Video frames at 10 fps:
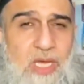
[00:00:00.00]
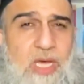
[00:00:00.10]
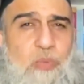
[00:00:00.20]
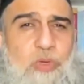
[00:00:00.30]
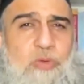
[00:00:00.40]

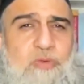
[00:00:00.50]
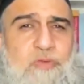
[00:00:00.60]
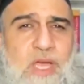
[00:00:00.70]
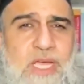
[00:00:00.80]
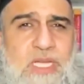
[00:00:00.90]
And what you'll
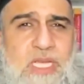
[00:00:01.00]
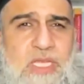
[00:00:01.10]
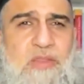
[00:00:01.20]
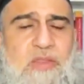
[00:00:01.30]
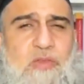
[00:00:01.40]
find
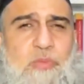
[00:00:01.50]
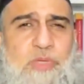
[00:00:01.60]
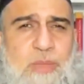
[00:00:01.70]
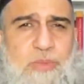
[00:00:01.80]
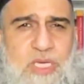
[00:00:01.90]
is
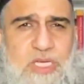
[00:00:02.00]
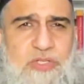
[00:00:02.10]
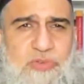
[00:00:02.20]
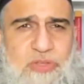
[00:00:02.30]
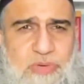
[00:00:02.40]
sometimes
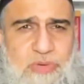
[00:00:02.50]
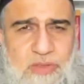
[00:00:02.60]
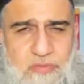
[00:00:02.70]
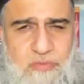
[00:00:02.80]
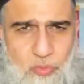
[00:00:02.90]
interest
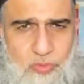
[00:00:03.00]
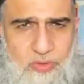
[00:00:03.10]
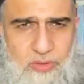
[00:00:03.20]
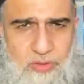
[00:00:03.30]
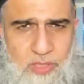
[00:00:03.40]
rates are frozen